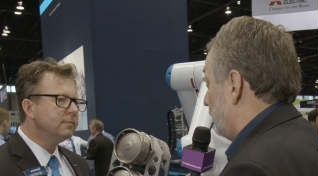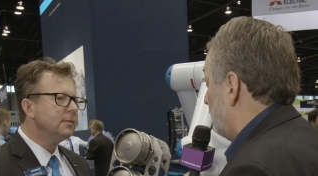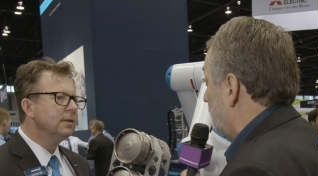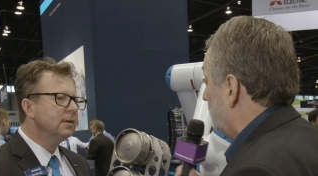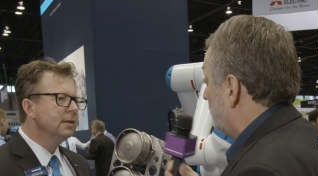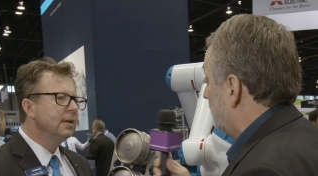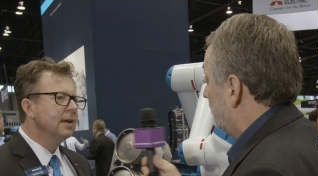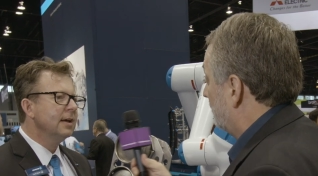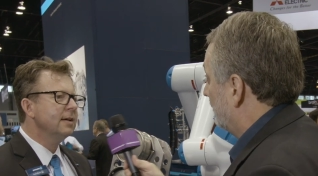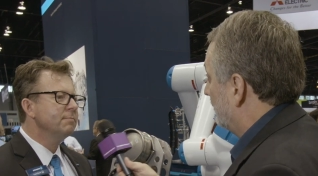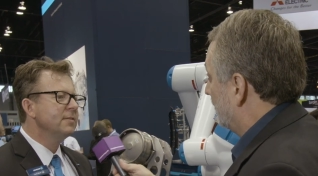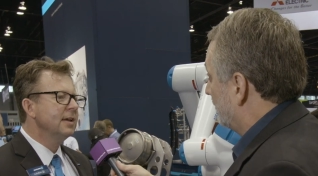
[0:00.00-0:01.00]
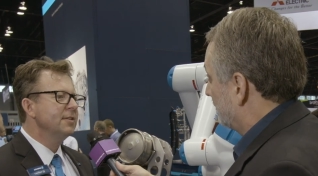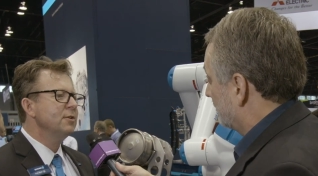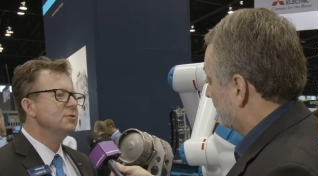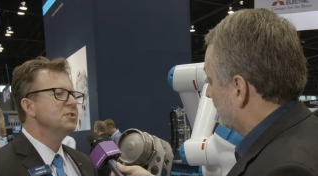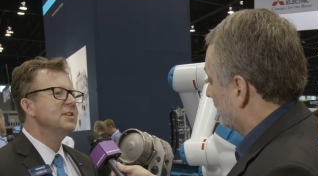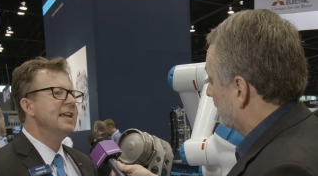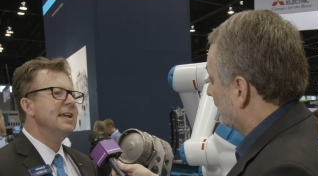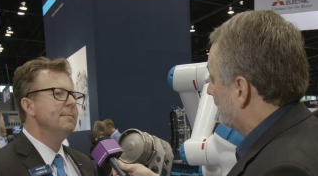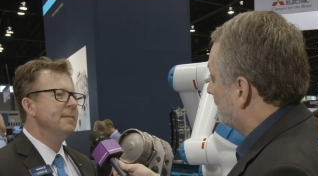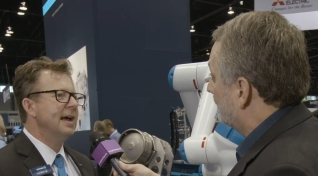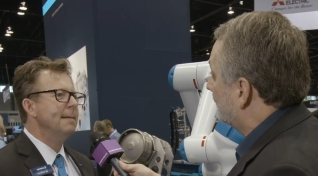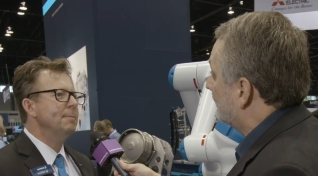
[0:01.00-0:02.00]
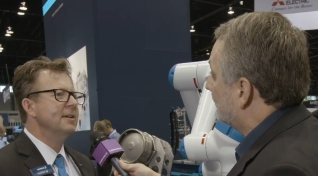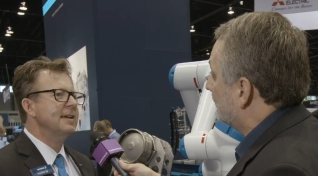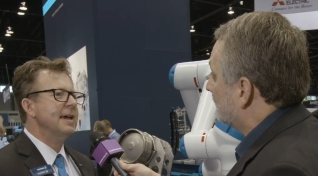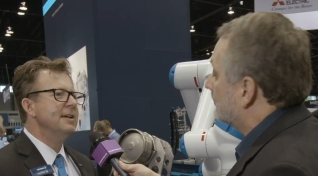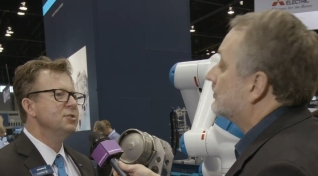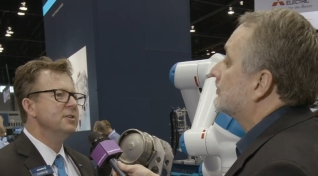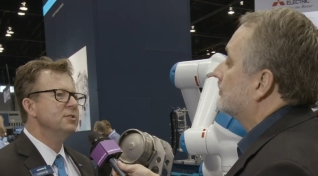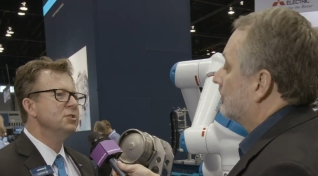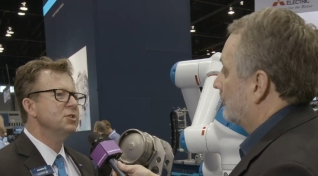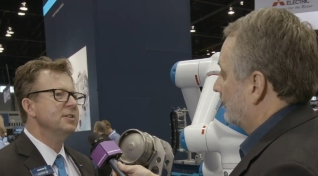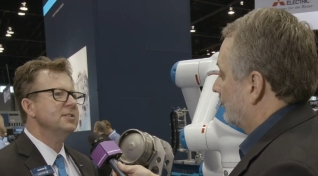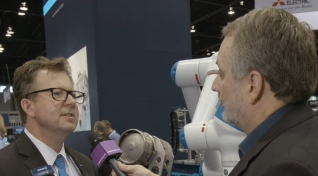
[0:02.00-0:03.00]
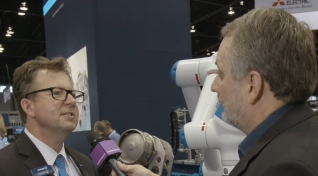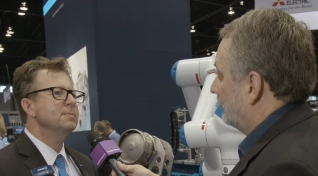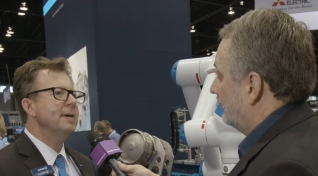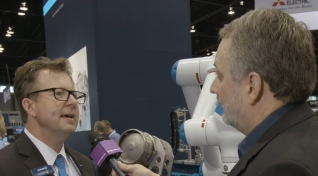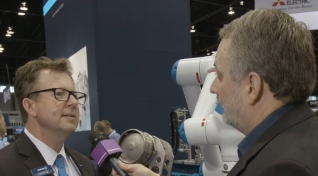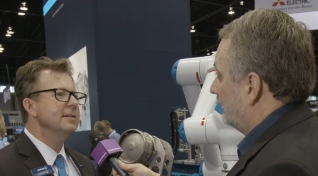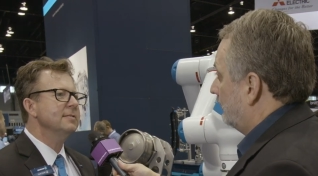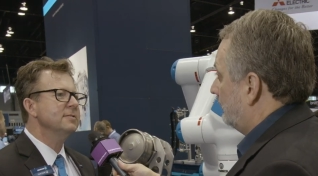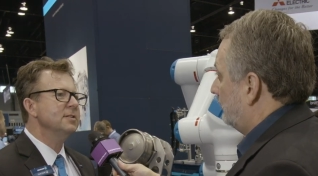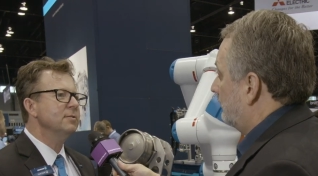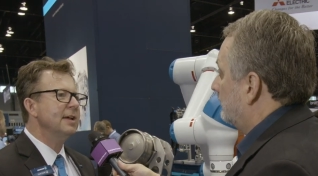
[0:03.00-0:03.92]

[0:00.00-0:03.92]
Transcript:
Speaker 1: food. Those same applications just expanded. So